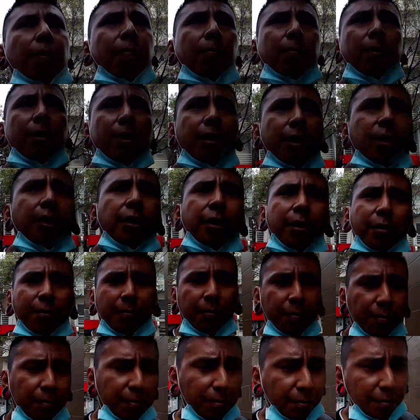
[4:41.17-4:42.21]
because
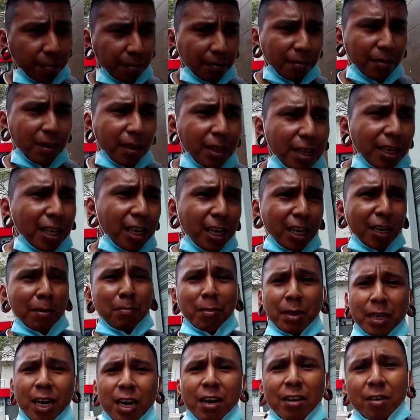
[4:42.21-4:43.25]
I'm
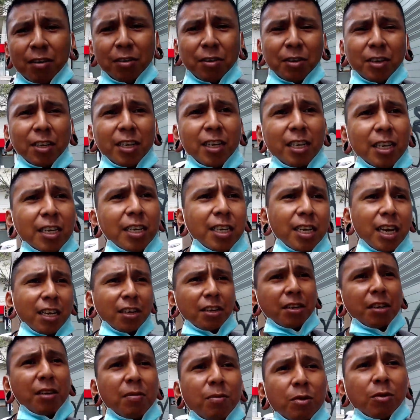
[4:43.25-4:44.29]
tired of using the
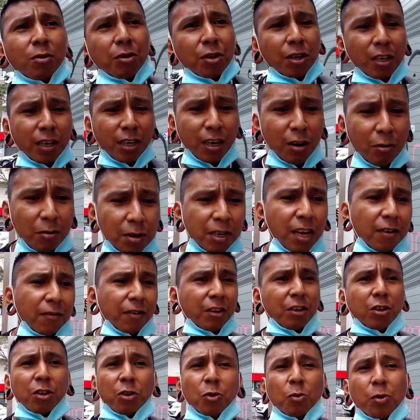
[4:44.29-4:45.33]
Sanchez emotion. I always have
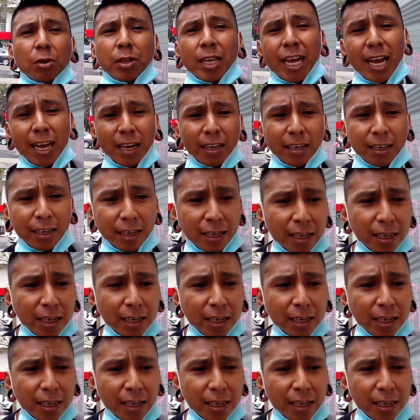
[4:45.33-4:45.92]
issues with that.